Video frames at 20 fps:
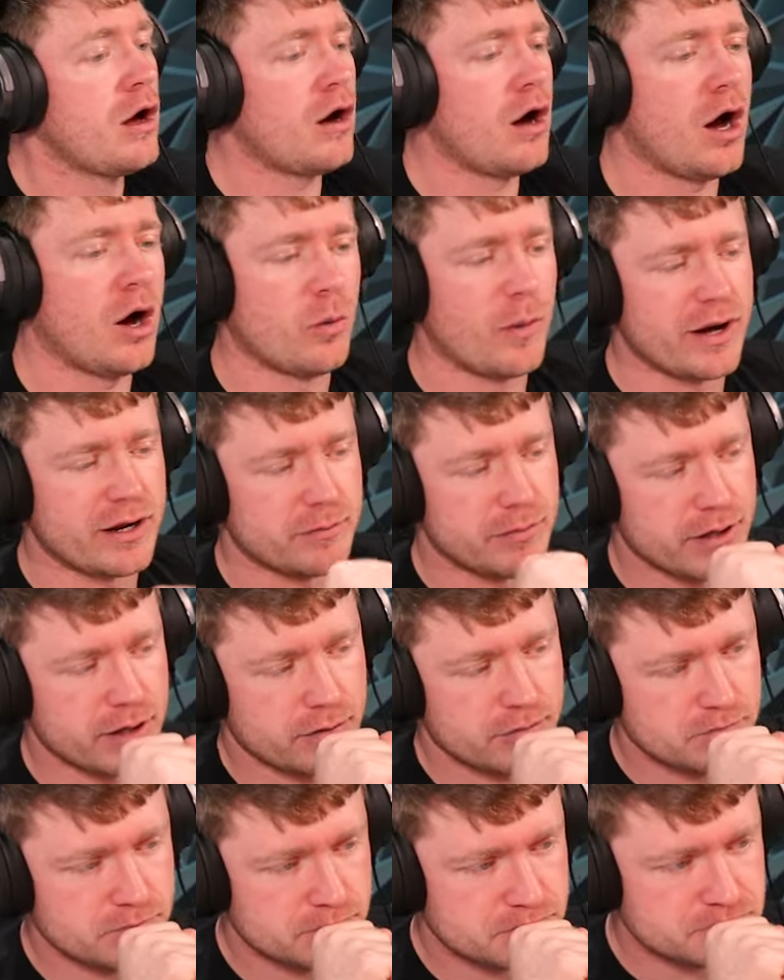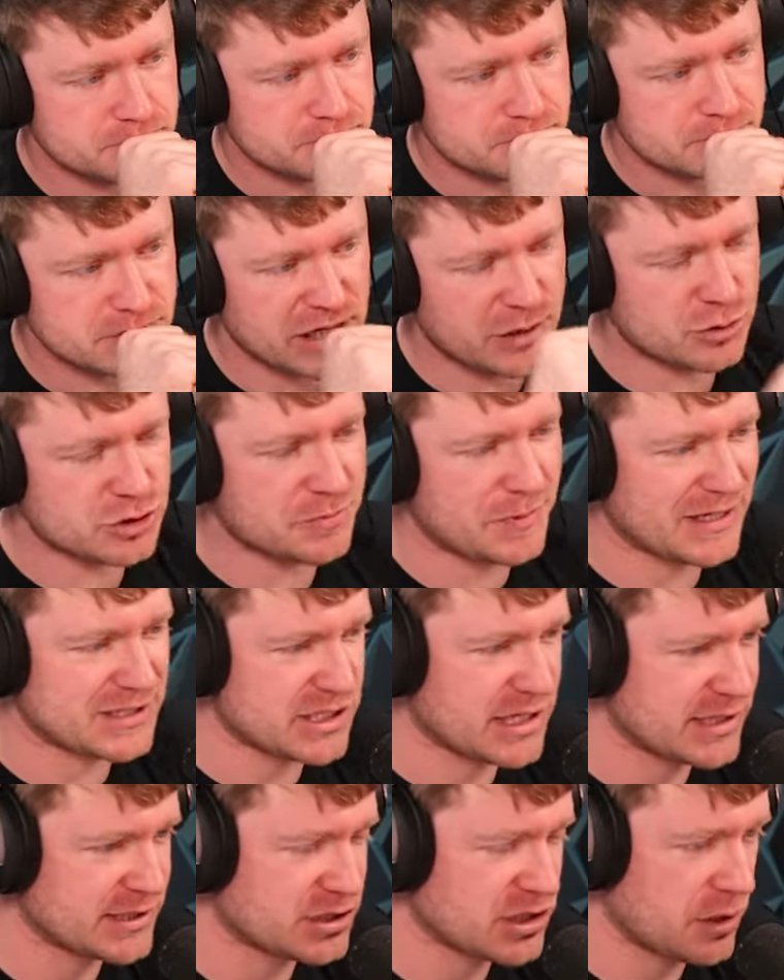Oh, wait a minute. He was about to
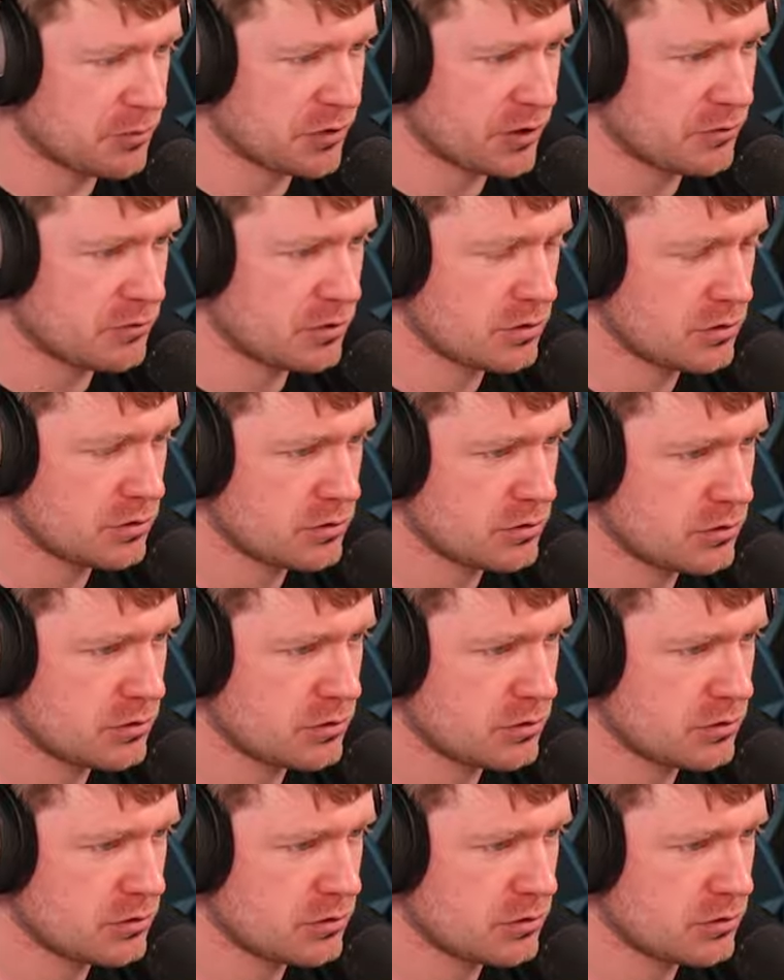hit something.